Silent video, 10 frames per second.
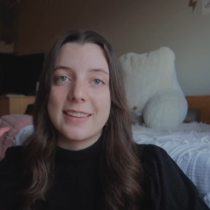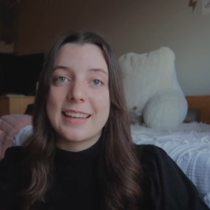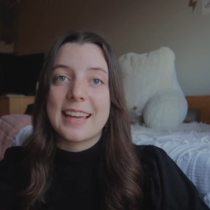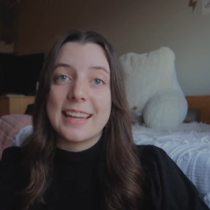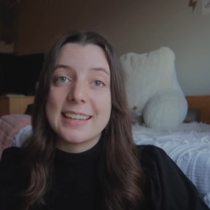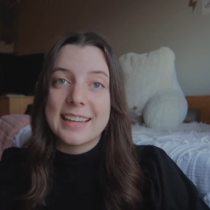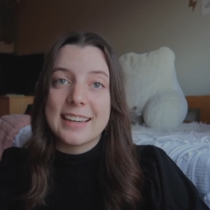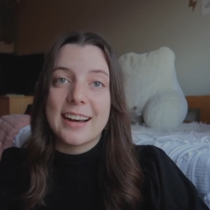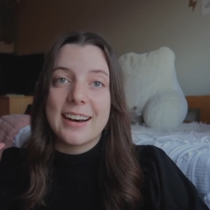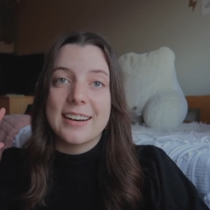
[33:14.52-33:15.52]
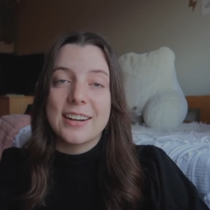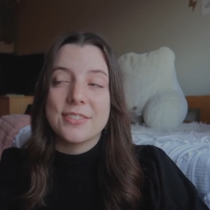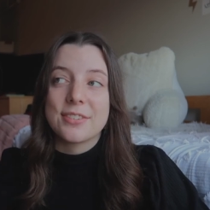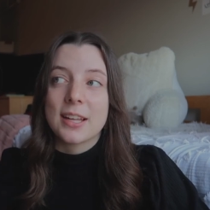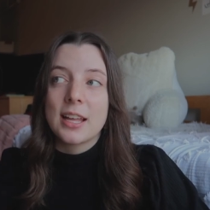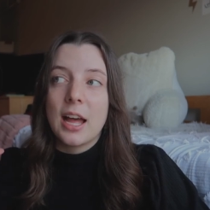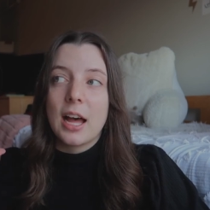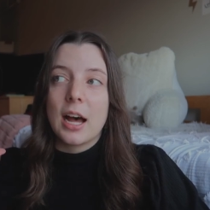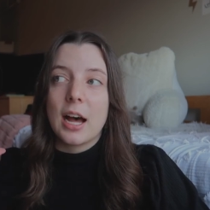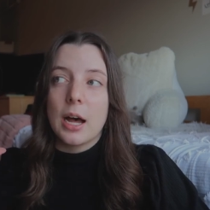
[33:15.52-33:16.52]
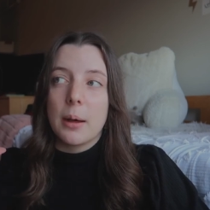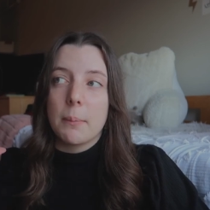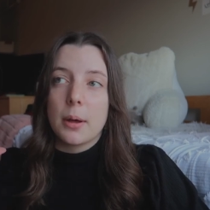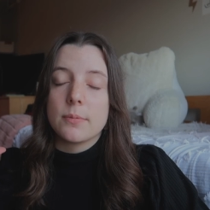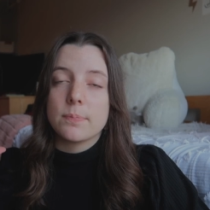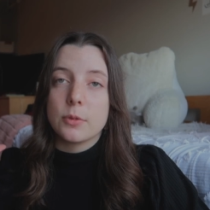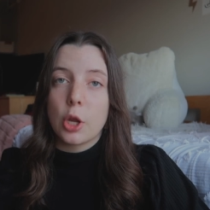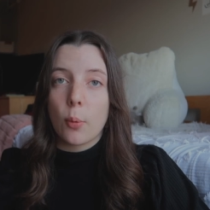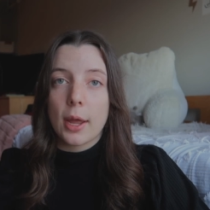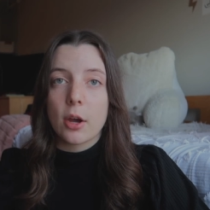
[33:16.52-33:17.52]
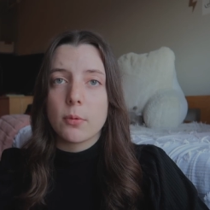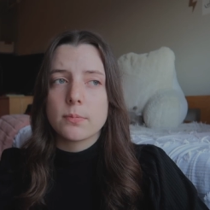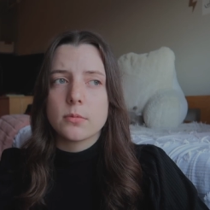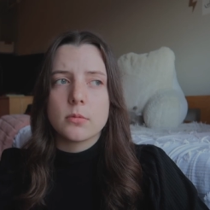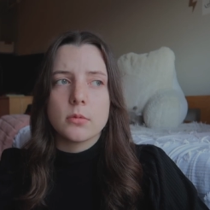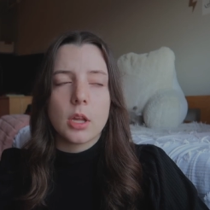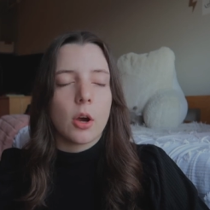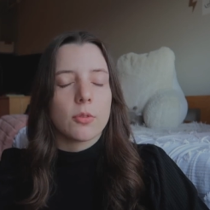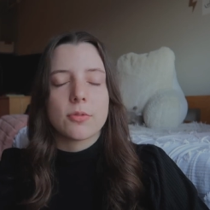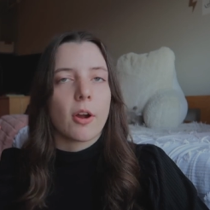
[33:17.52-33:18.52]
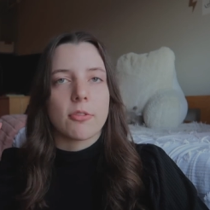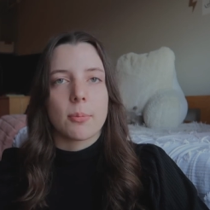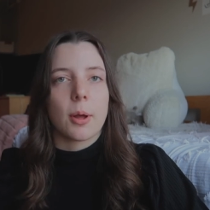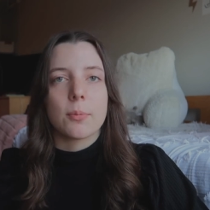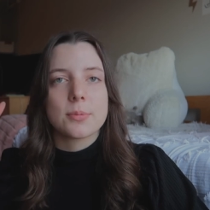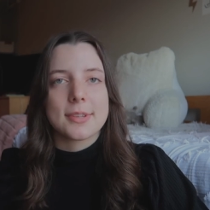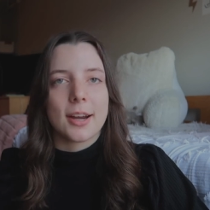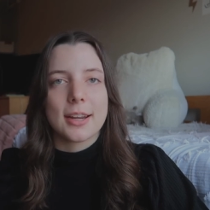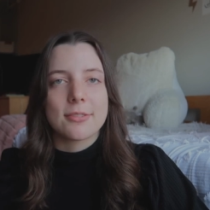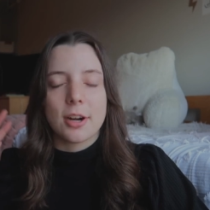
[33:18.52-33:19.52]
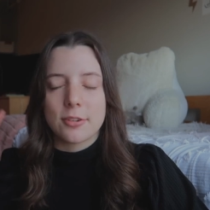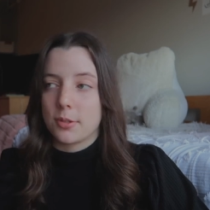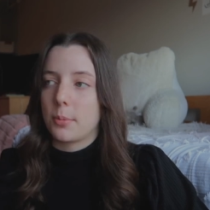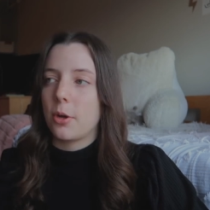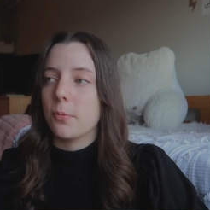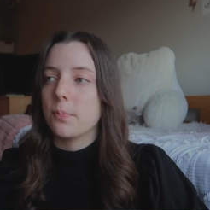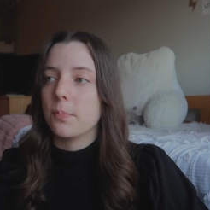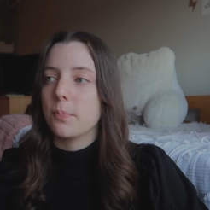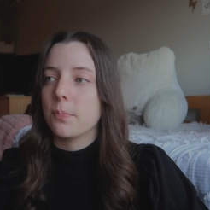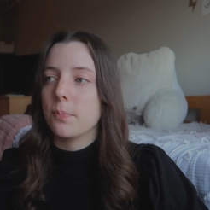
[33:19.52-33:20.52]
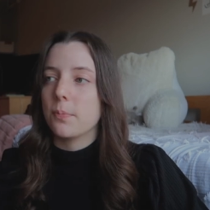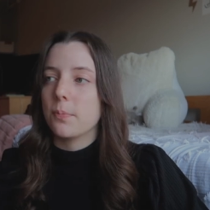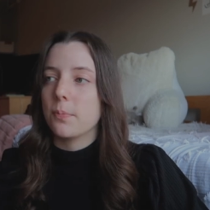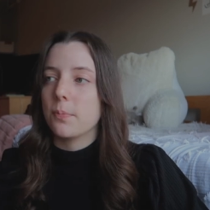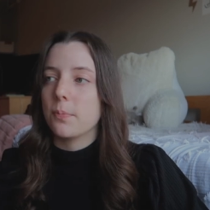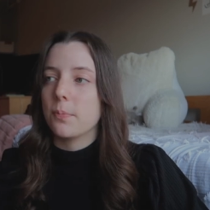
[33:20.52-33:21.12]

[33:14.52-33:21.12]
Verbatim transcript: the ending of um, No Way Home? No, Far From Home, sorry, Far From Home. Just to